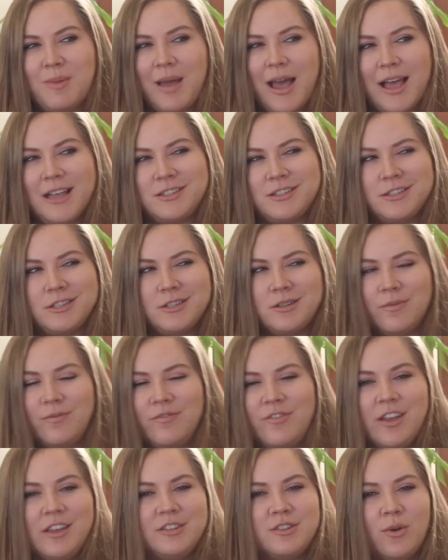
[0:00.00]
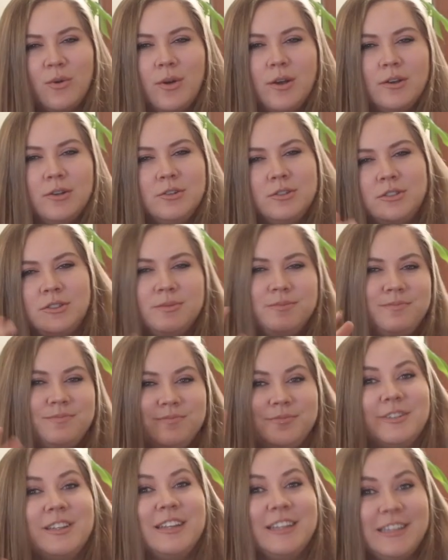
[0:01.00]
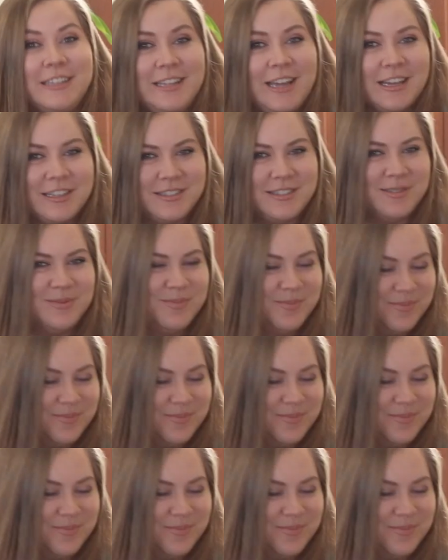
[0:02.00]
masks, face oils, yes.